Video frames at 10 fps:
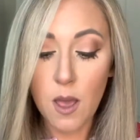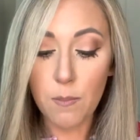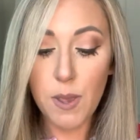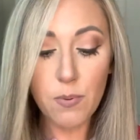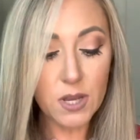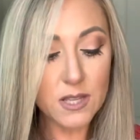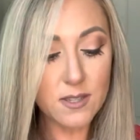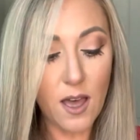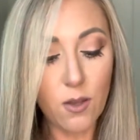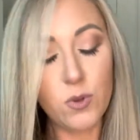People can
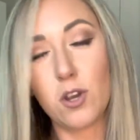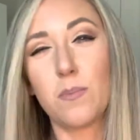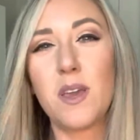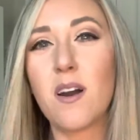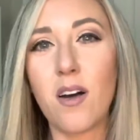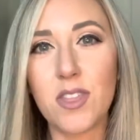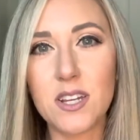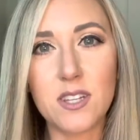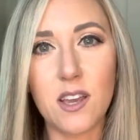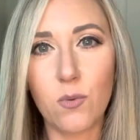tell when you're being
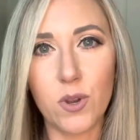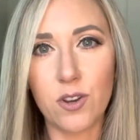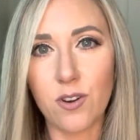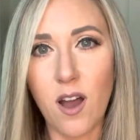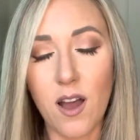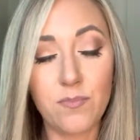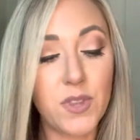authentic and when you're not.